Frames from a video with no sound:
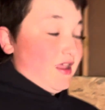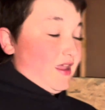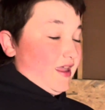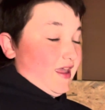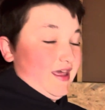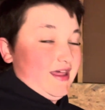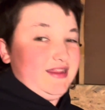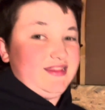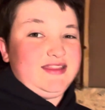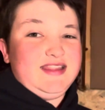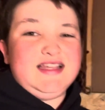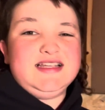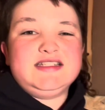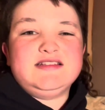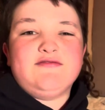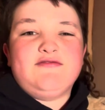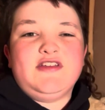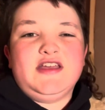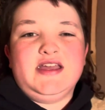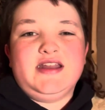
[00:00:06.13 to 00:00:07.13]
And this
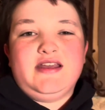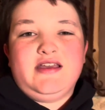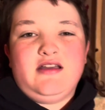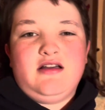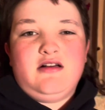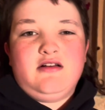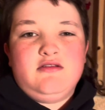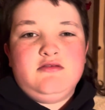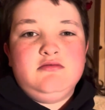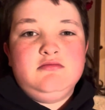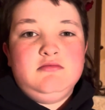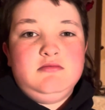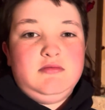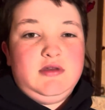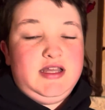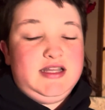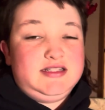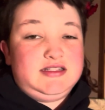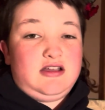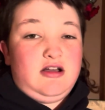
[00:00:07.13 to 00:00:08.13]
video
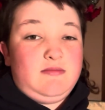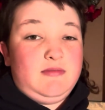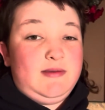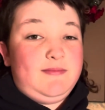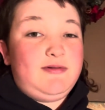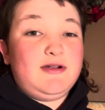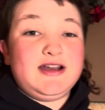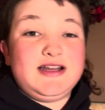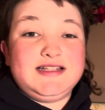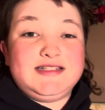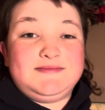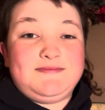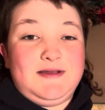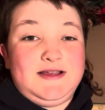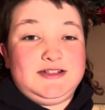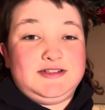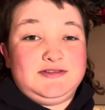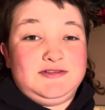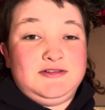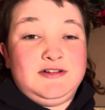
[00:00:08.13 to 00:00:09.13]
is going to be pretty
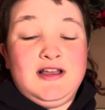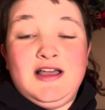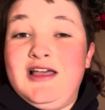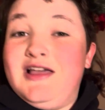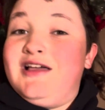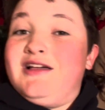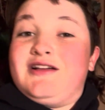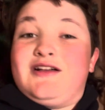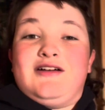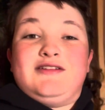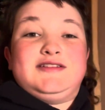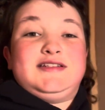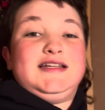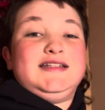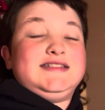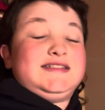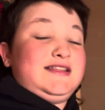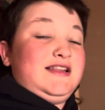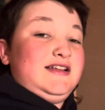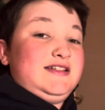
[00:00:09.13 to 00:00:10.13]
special because
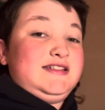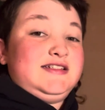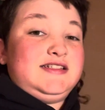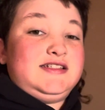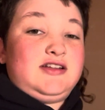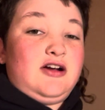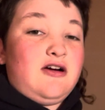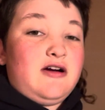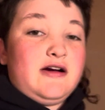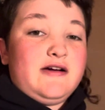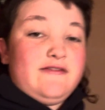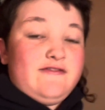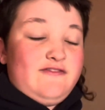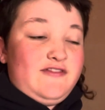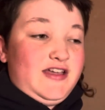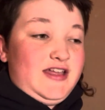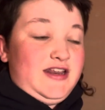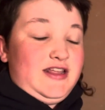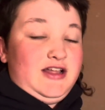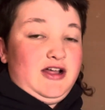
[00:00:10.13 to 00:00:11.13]
it's the starting
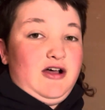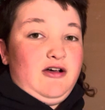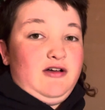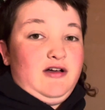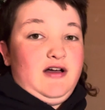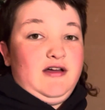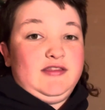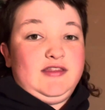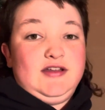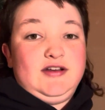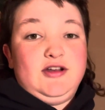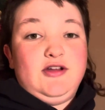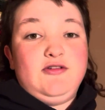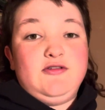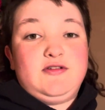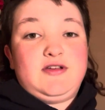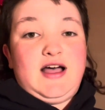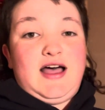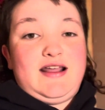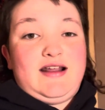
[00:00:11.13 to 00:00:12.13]
video of the
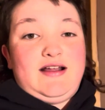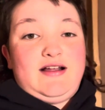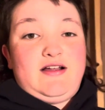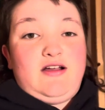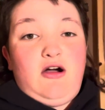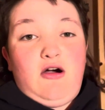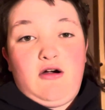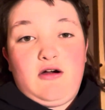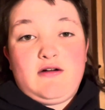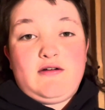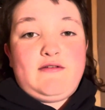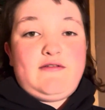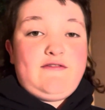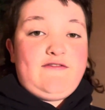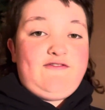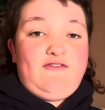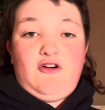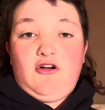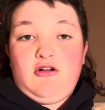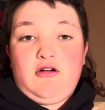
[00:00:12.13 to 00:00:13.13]
new kind of garden
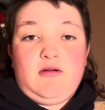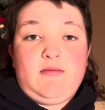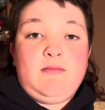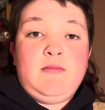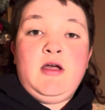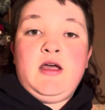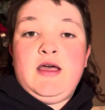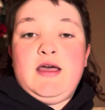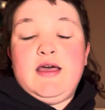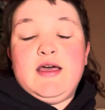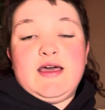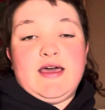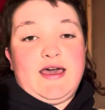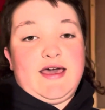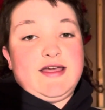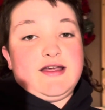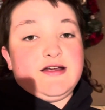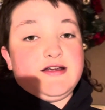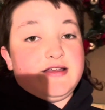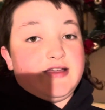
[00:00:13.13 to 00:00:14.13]
farm
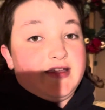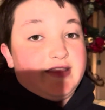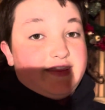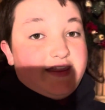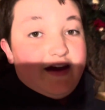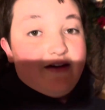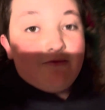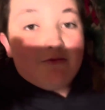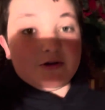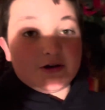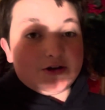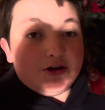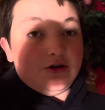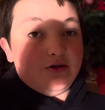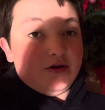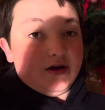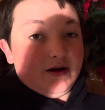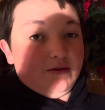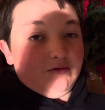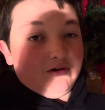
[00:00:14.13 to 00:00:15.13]
area that we're
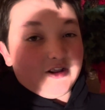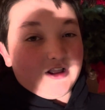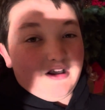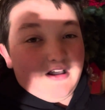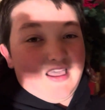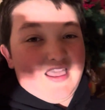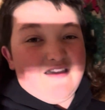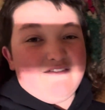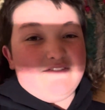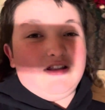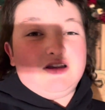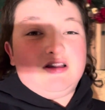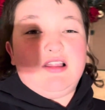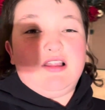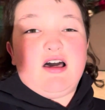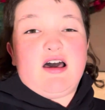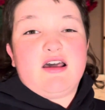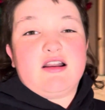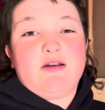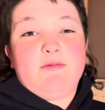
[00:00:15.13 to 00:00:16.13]
doing. And we're going to have a
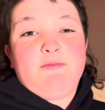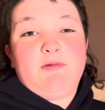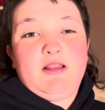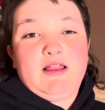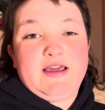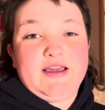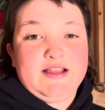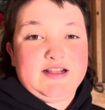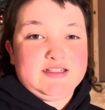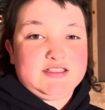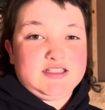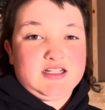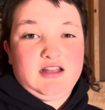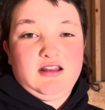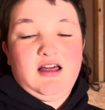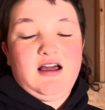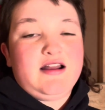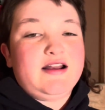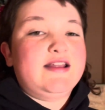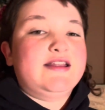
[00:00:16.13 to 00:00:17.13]
lot of plants, a
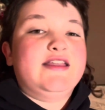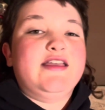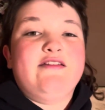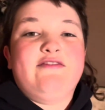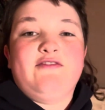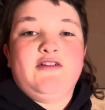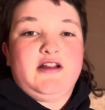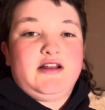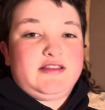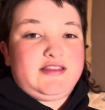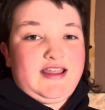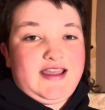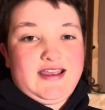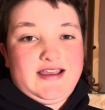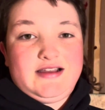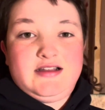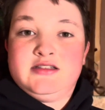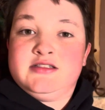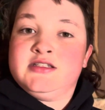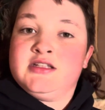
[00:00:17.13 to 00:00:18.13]
lot of different
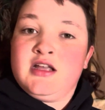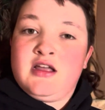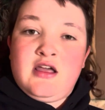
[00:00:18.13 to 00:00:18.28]
things